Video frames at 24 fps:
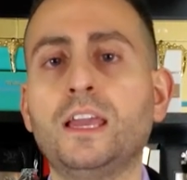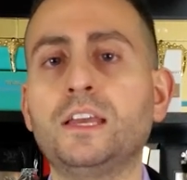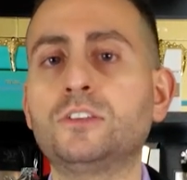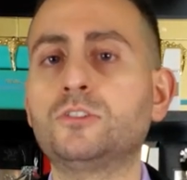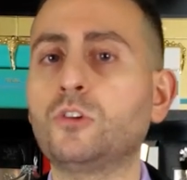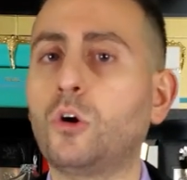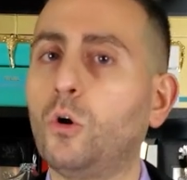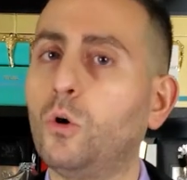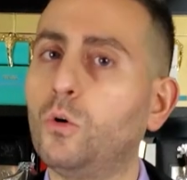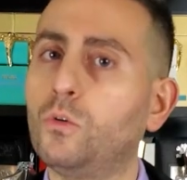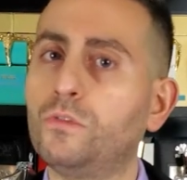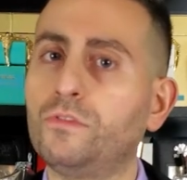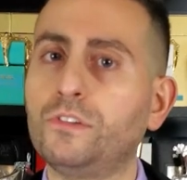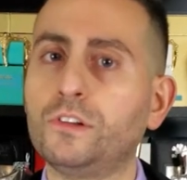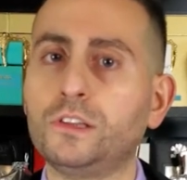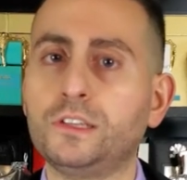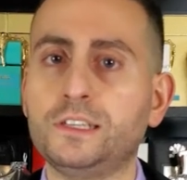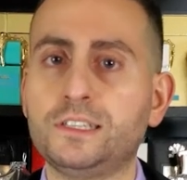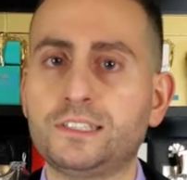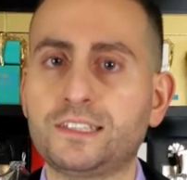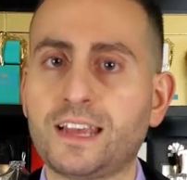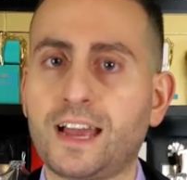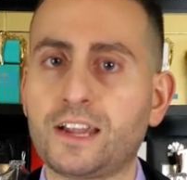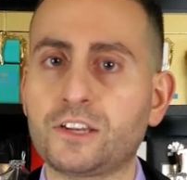is
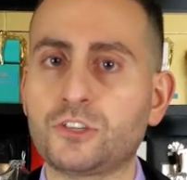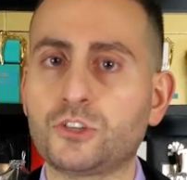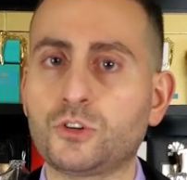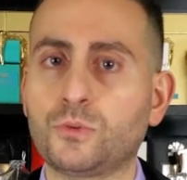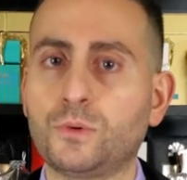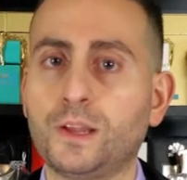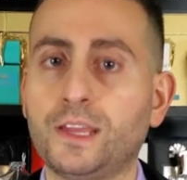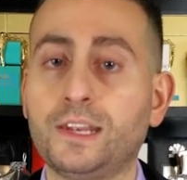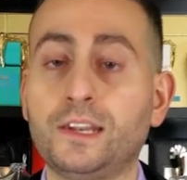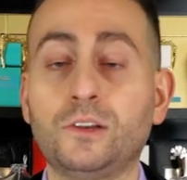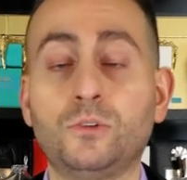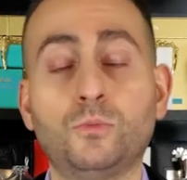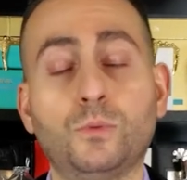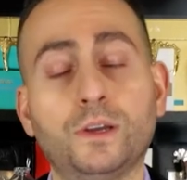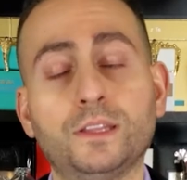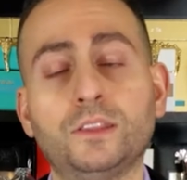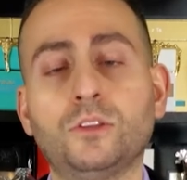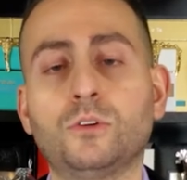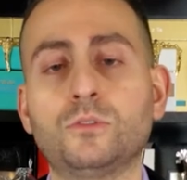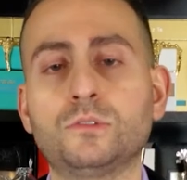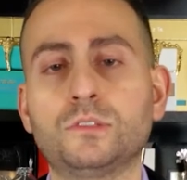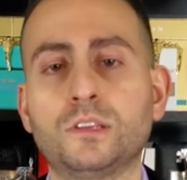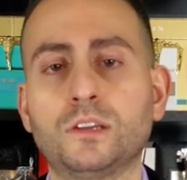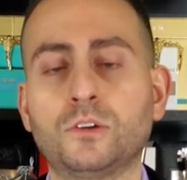overly saturated with
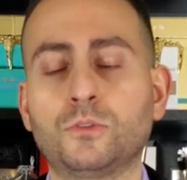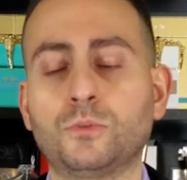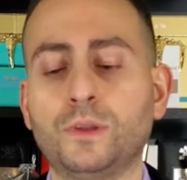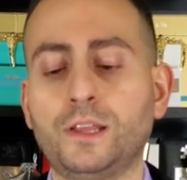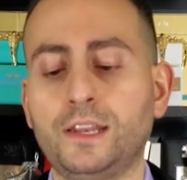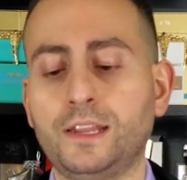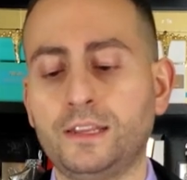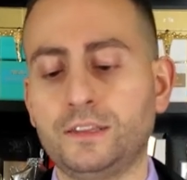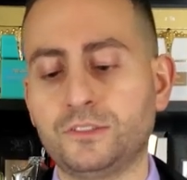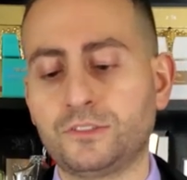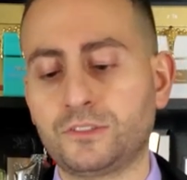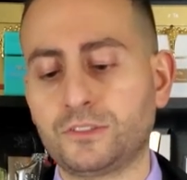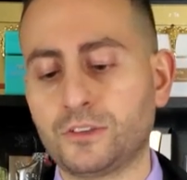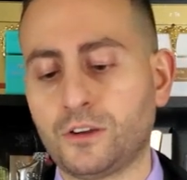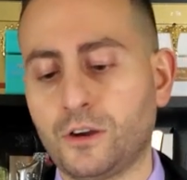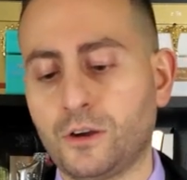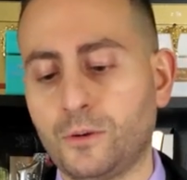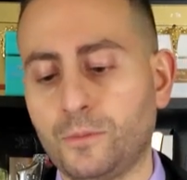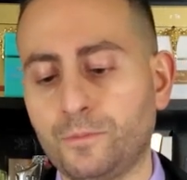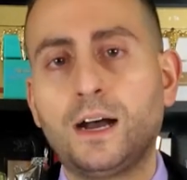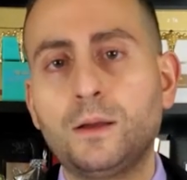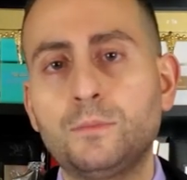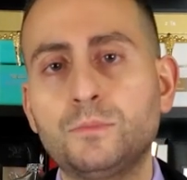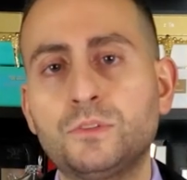those ingredients.
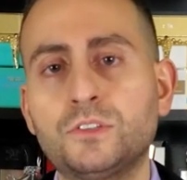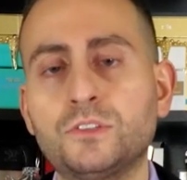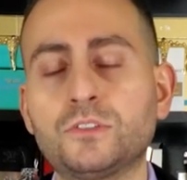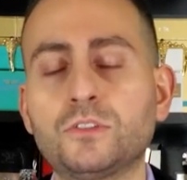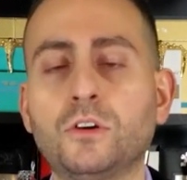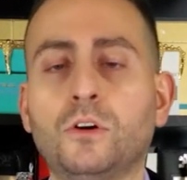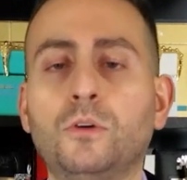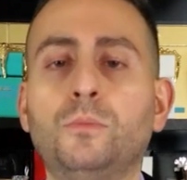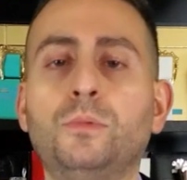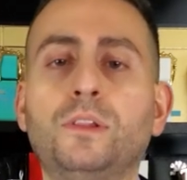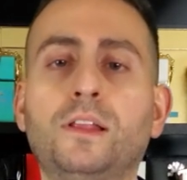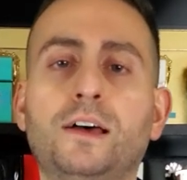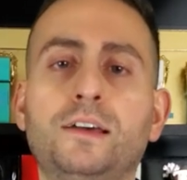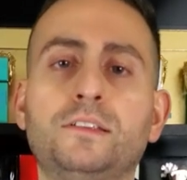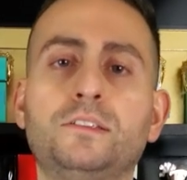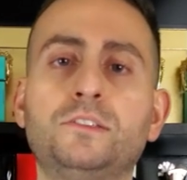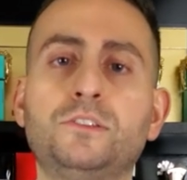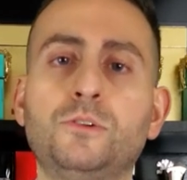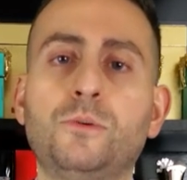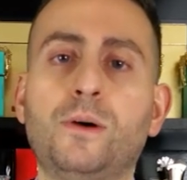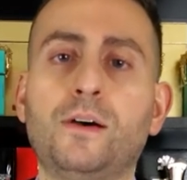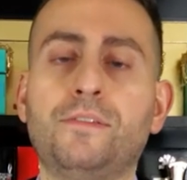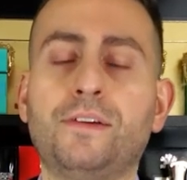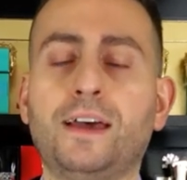So I'm so blessed
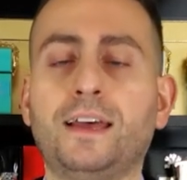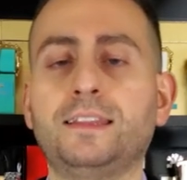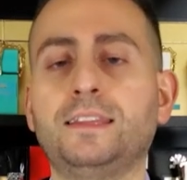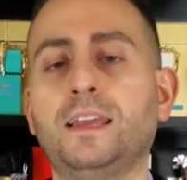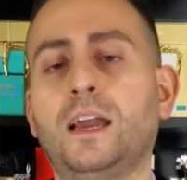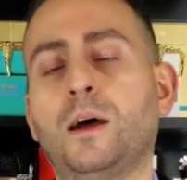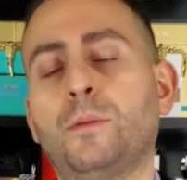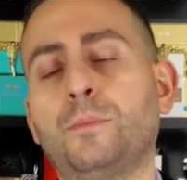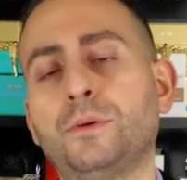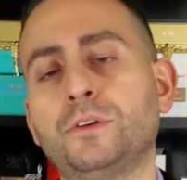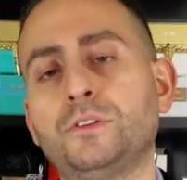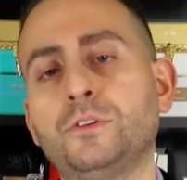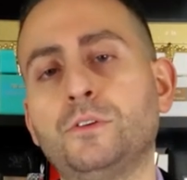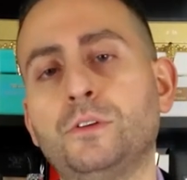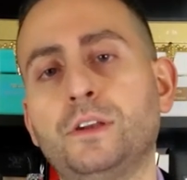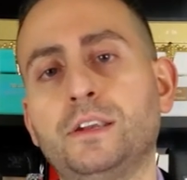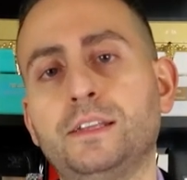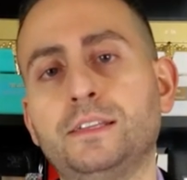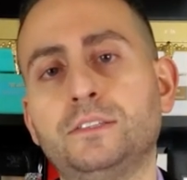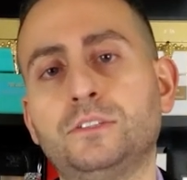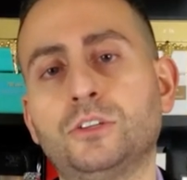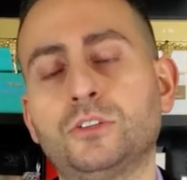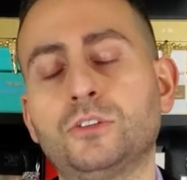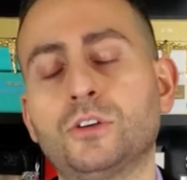to have had the
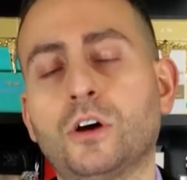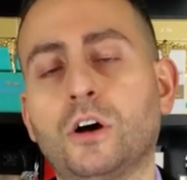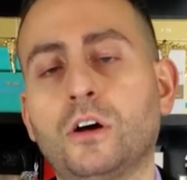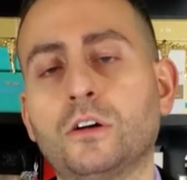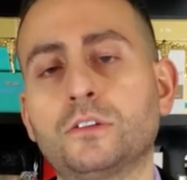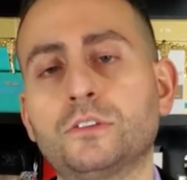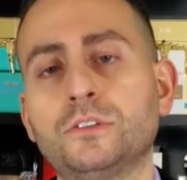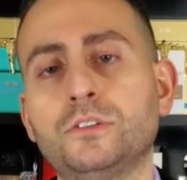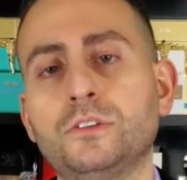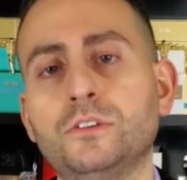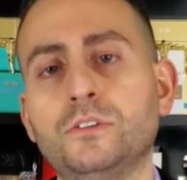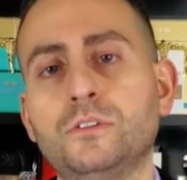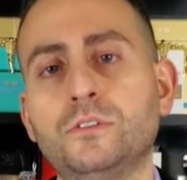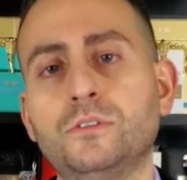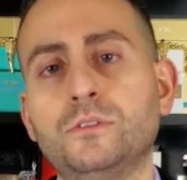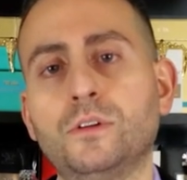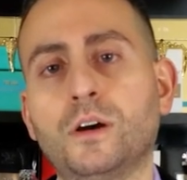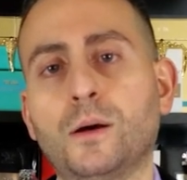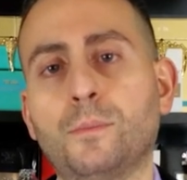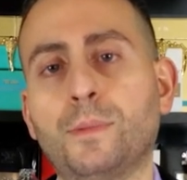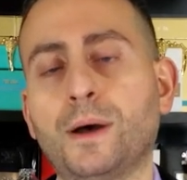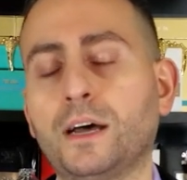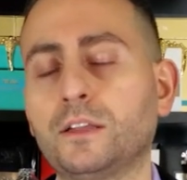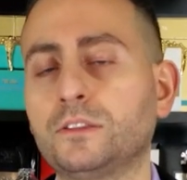opportunity to talk to you
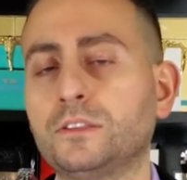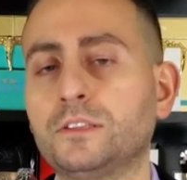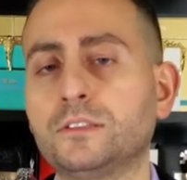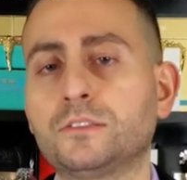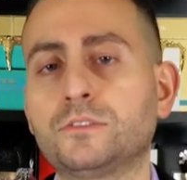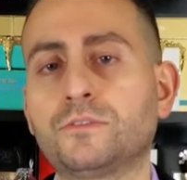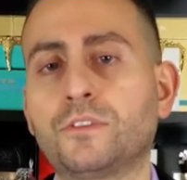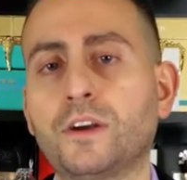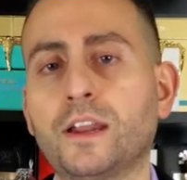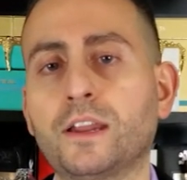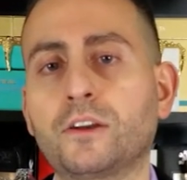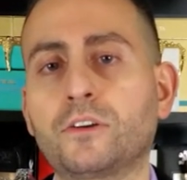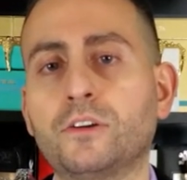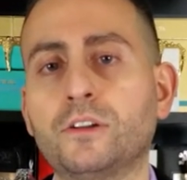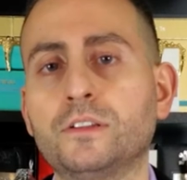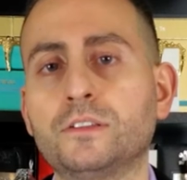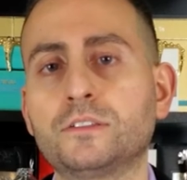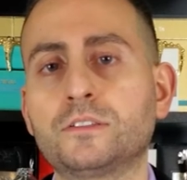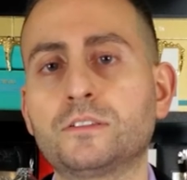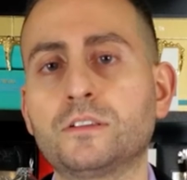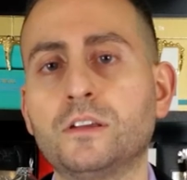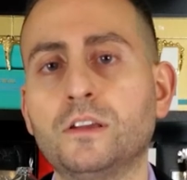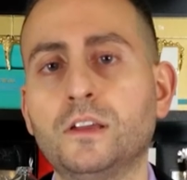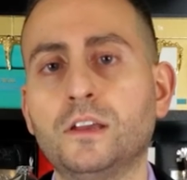about this
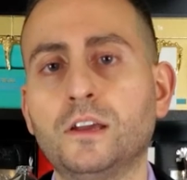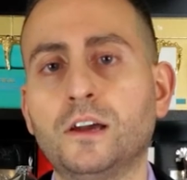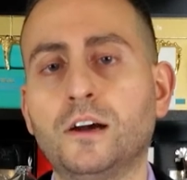fragrance.